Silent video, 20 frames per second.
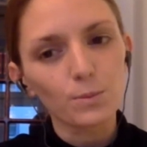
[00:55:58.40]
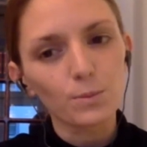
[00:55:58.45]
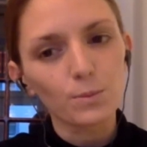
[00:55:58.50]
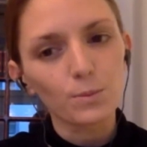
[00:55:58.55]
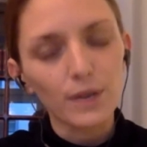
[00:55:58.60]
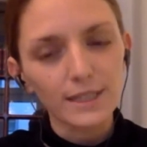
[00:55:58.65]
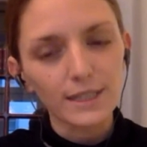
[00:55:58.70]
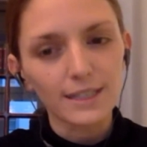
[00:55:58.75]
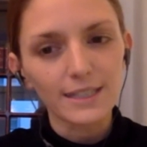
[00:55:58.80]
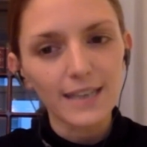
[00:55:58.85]

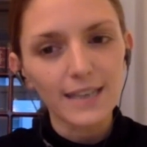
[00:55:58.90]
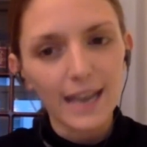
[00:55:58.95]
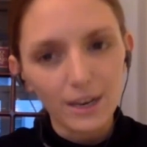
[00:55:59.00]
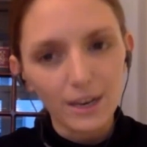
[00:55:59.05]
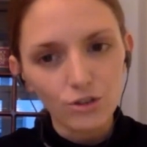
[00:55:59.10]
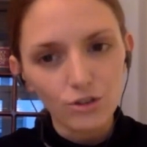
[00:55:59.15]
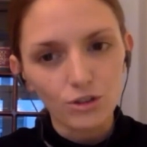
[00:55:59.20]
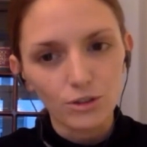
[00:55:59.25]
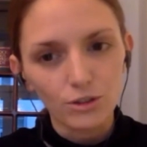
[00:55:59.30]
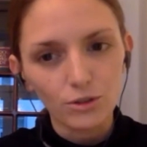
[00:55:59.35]

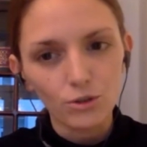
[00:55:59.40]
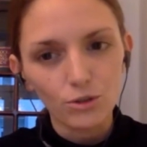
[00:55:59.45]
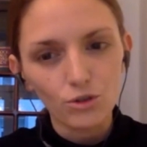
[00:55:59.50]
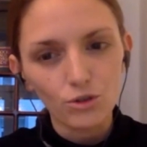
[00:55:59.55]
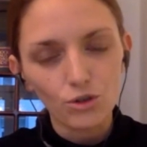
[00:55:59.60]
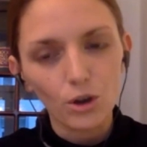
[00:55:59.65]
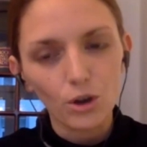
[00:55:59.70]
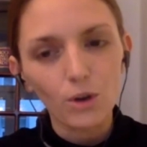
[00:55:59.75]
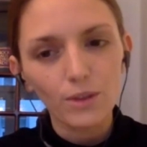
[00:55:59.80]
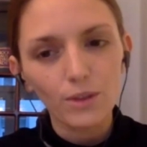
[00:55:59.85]
presentation, to
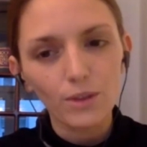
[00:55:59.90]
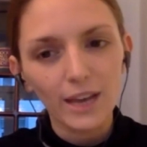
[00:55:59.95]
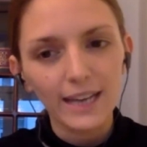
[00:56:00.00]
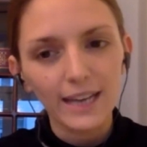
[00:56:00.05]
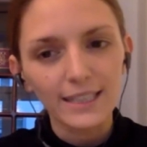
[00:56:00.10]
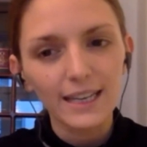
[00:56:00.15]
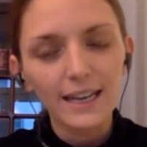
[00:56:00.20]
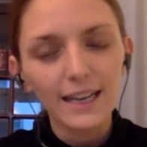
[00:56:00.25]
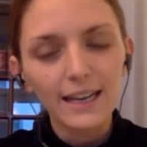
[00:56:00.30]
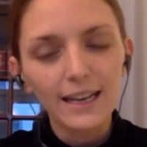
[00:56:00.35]
show
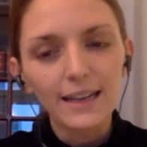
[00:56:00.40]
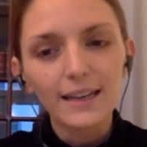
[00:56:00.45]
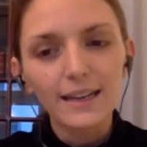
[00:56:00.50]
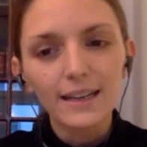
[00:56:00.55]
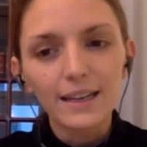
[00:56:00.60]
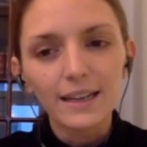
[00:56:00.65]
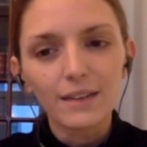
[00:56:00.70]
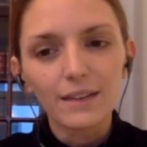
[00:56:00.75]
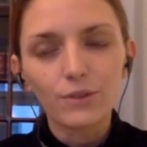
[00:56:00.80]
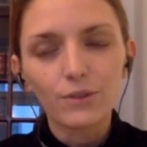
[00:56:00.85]
that
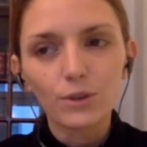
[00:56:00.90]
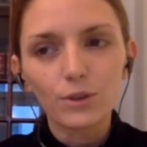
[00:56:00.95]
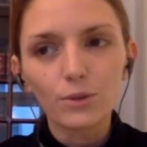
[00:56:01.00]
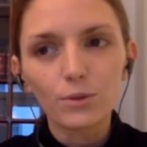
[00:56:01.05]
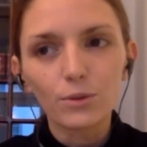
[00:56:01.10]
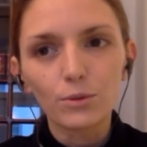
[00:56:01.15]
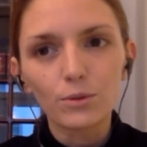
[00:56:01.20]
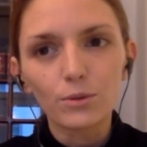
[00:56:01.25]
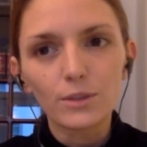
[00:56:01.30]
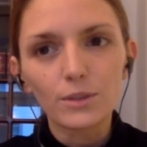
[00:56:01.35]
if
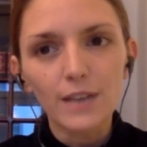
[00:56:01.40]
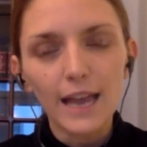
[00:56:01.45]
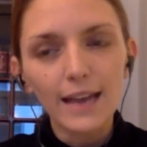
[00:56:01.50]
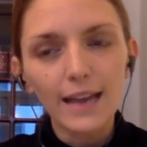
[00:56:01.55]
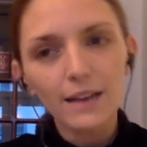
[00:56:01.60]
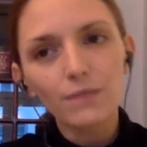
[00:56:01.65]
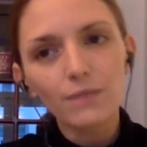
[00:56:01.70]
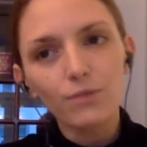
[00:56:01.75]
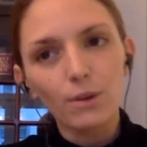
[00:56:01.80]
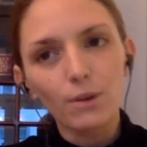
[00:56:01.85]
you take
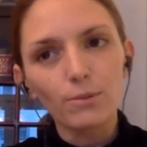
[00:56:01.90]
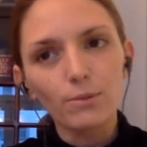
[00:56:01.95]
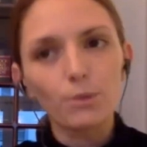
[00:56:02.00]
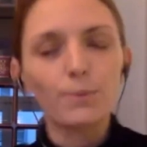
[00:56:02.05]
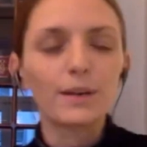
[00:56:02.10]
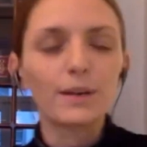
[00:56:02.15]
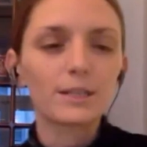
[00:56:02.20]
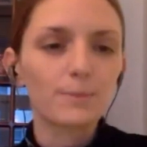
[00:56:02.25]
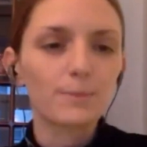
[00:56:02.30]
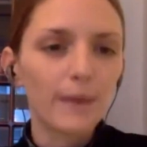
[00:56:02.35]
it from the
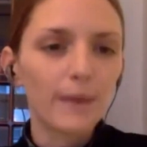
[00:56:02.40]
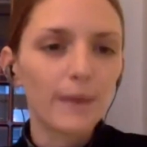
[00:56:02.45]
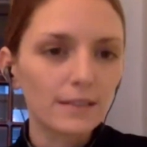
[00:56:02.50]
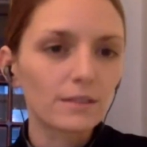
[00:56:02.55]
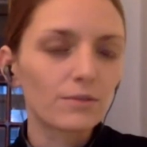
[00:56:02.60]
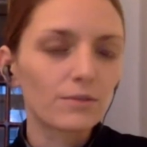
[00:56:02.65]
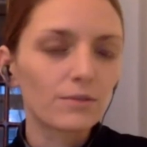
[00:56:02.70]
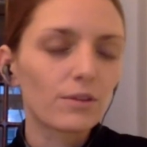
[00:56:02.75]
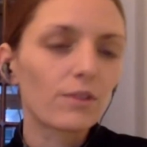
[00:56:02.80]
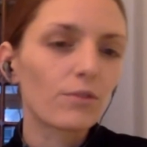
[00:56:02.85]

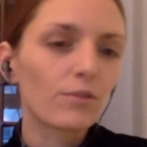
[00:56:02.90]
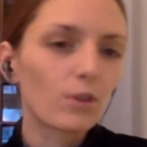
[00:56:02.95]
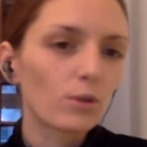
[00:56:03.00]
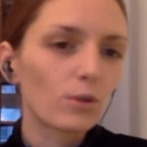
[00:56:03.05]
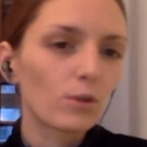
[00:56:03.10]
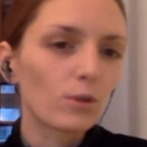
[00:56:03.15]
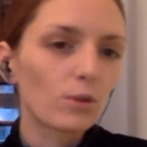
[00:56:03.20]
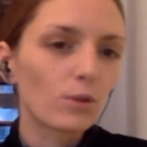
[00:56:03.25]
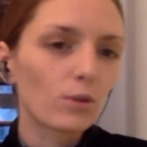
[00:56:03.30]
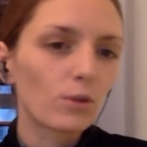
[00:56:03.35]
perspective of
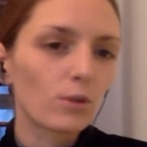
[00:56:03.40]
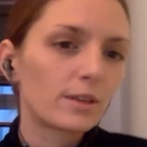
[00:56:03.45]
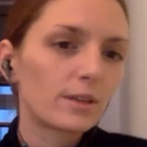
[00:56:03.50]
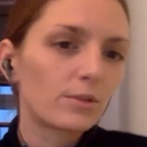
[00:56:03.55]
those who do